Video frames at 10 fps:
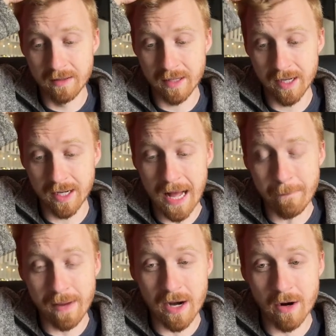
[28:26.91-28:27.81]
and it got
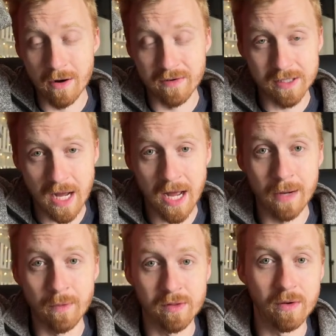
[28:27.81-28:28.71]
better over
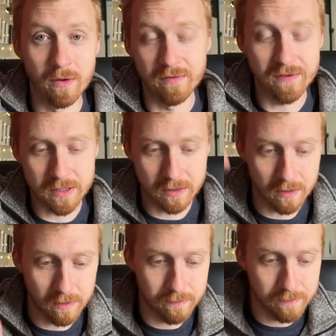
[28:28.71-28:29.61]
time with the whole
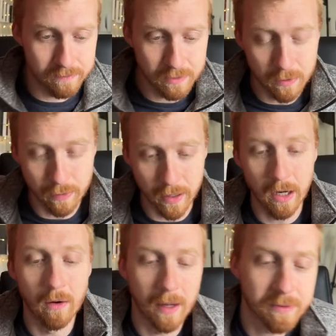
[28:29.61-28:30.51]
Fisker 2.0
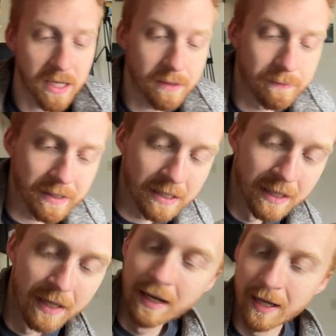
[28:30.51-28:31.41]
update, but
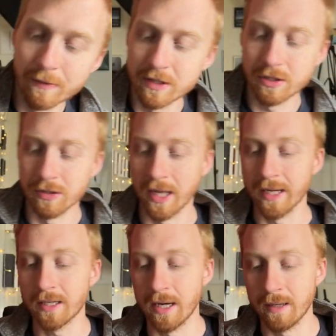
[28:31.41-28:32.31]
it was too
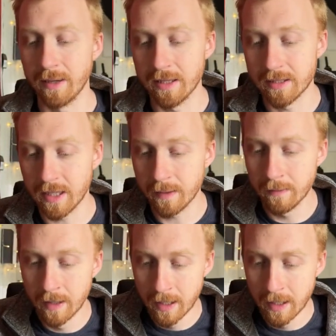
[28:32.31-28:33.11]
late kind of by the time.